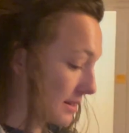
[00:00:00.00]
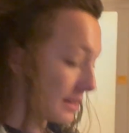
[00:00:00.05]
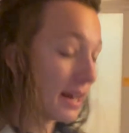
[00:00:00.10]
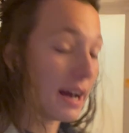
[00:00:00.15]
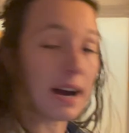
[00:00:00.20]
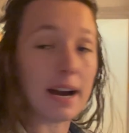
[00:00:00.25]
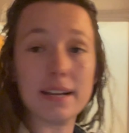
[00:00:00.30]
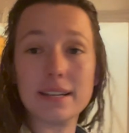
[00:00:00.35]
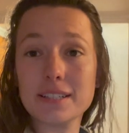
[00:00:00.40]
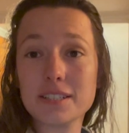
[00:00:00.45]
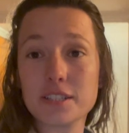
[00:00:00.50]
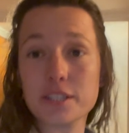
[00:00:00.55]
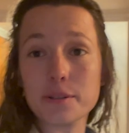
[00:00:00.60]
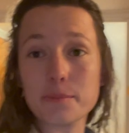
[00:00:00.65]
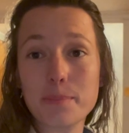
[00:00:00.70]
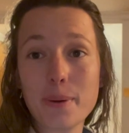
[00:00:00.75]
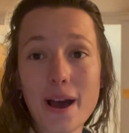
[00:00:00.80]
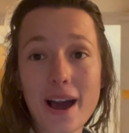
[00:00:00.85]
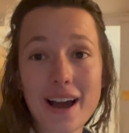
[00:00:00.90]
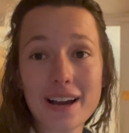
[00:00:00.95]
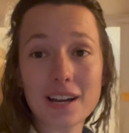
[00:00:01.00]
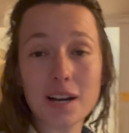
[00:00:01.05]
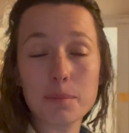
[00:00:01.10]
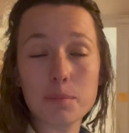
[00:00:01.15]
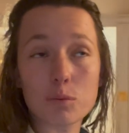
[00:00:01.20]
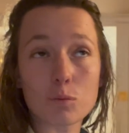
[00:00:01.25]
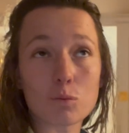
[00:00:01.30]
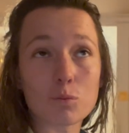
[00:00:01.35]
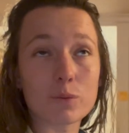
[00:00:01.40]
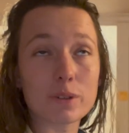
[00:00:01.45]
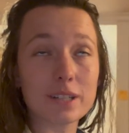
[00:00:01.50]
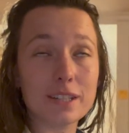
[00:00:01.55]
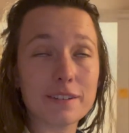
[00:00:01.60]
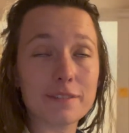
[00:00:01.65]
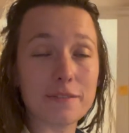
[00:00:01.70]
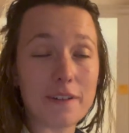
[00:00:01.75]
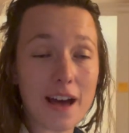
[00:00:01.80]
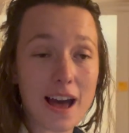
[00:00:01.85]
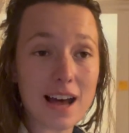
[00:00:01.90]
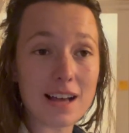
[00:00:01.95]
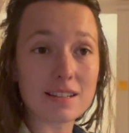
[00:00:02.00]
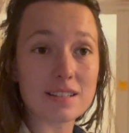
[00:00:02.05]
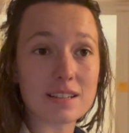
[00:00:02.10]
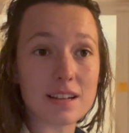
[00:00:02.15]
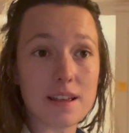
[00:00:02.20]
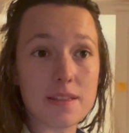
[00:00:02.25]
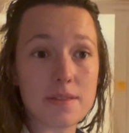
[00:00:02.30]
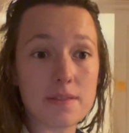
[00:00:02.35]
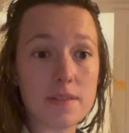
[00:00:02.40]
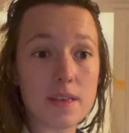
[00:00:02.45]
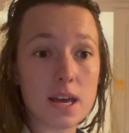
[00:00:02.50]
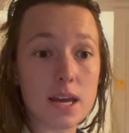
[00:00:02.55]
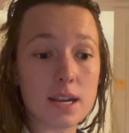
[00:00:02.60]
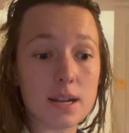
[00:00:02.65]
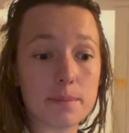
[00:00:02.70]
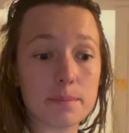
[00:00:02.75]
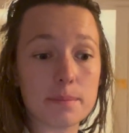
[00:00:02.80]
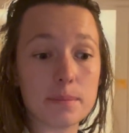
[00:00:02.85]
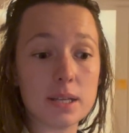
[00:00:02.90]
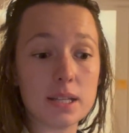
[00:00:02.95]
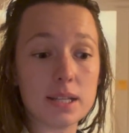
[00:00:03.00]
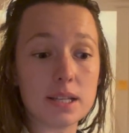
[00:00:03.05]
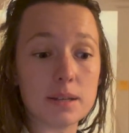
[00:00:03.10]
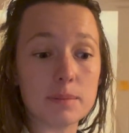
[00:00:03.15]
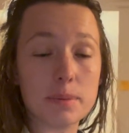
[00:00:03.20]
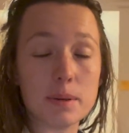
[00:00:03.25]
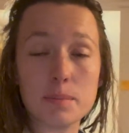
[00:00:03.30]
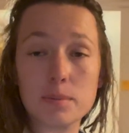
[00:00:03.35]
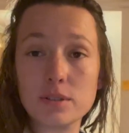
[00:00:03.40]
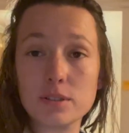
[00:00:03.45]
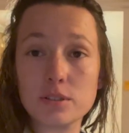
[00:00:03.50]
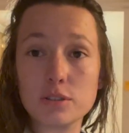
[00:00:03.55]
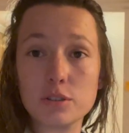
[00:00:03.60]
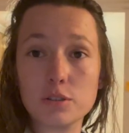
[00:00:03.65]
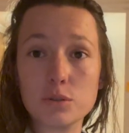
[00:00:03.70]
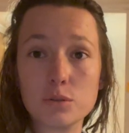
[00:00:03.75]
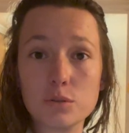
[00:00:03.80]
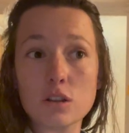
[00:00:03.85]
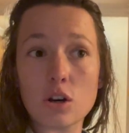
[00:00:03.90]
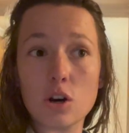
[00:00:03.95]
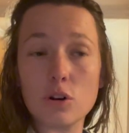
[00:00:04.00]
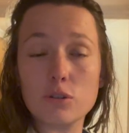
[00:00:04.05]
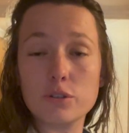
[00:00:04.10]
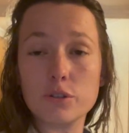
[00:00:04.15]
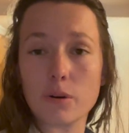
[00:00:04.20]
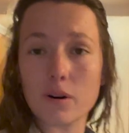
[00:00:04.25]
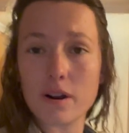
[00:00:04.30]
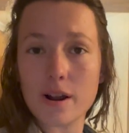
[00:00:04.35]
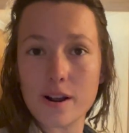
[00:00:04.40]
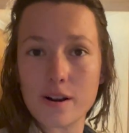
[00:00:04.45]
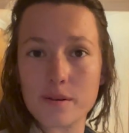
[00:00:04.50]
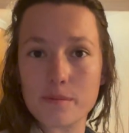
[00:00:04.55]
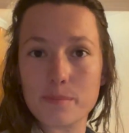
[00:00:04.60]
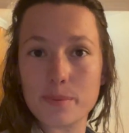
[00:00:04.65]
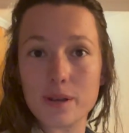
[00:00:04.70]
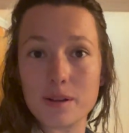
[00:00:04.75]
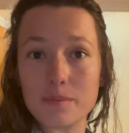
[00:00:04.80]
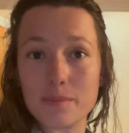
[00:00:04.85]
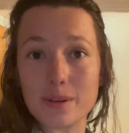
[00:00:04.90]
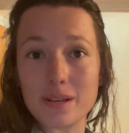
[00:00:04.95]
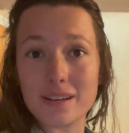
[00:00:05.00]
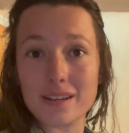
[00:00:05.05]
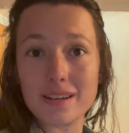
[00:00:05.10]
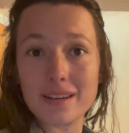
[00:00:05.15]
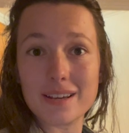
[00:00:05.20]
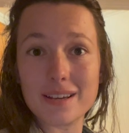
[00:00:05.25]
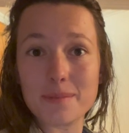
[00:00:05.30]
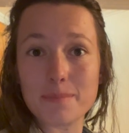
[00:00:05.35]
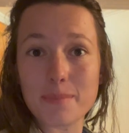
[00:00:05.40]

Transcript: yeah, I need to pack up really fast, and then I'm meeting people to go to our Airbnb in